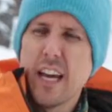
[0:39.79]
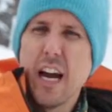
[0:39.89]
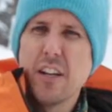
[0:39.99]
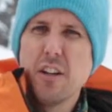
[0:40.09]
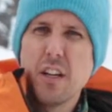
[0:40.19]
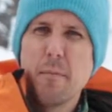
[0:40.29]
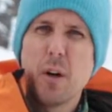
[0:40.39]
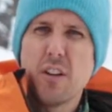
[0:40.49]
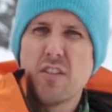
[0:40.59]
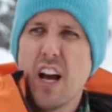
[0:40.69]
that, you can
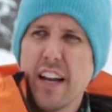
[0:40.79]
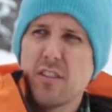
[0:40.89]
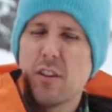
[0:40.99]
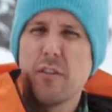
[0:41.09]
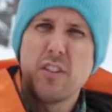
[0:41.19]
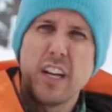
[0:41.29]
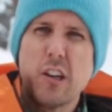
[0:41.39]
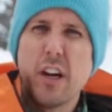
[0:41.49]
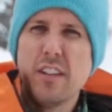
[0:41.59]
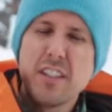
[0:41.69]
put a sliding surface like
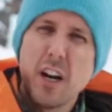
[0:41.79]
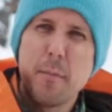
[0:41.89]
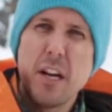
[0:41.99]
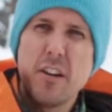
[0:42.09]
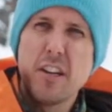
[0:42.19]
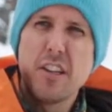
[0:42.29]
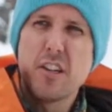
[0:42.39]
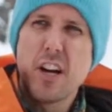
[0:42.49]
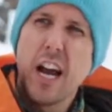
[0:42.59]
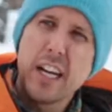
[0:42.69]
a crazy carpet underneath
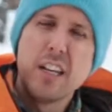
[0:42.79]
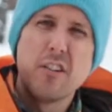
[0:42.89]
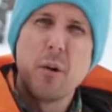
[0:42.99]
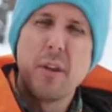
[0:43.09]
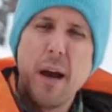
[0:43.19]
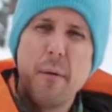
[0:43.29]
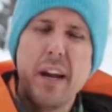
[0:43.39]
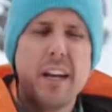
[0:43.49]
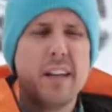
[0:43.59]
the track and tow that way.